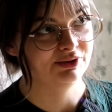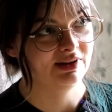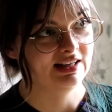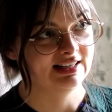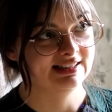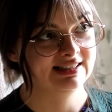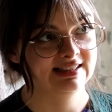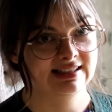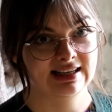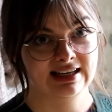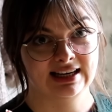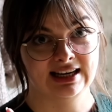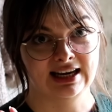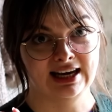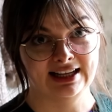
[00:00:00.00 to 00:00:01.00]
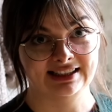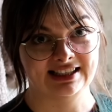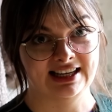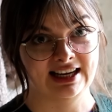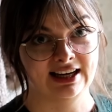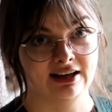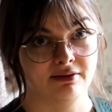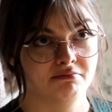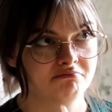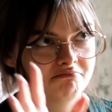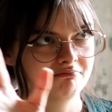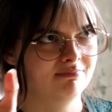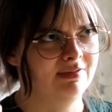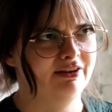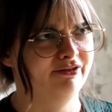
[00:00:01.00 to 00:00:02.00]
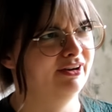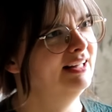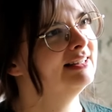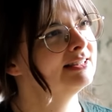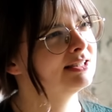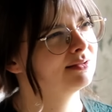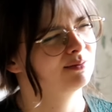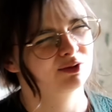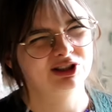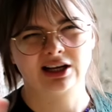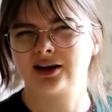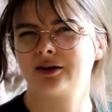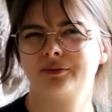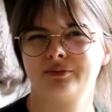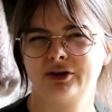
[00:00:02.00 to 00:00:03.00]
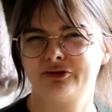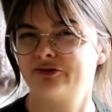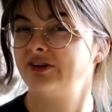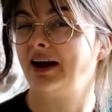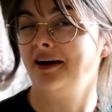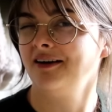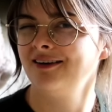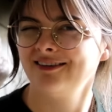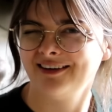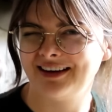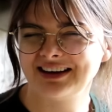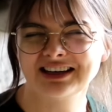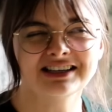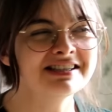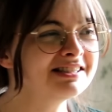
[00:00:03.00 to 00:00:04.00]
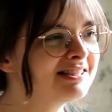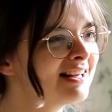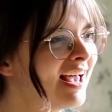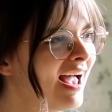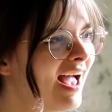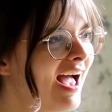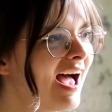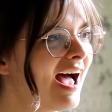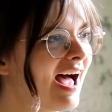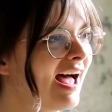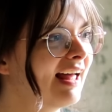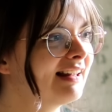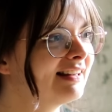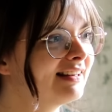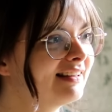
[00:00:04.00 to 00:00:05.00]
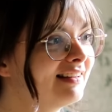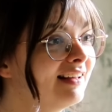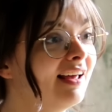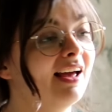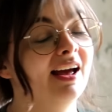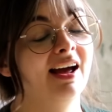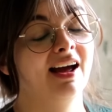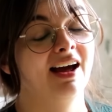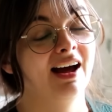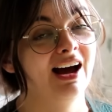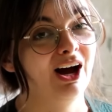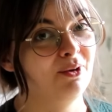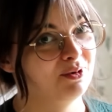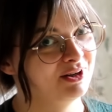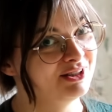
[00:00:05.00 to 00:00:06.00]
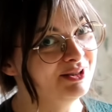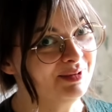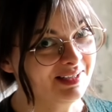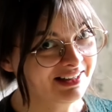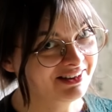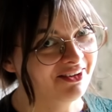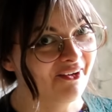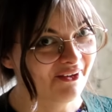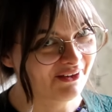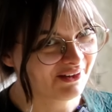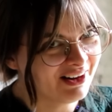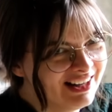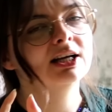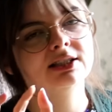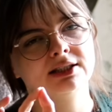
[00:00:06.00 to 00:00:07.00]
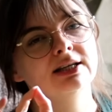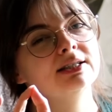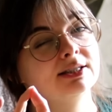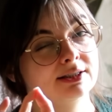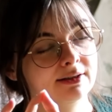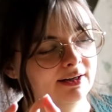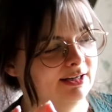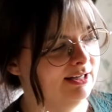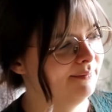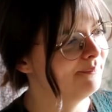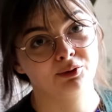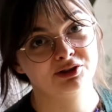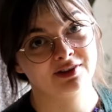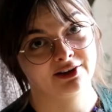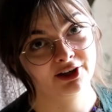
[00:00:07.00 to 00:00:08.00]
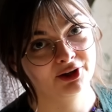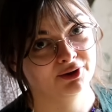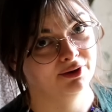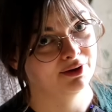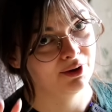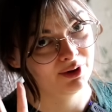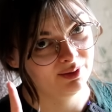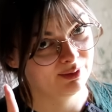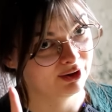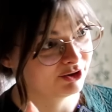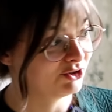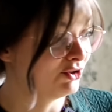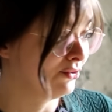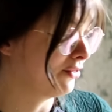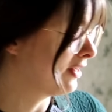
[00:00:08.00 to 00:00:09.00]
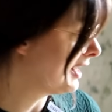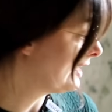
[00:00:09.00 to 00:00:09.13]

to this knitting event. It was like a fair, I guess. And I want to do a little haul. It's tiny. I was very good. Only bought two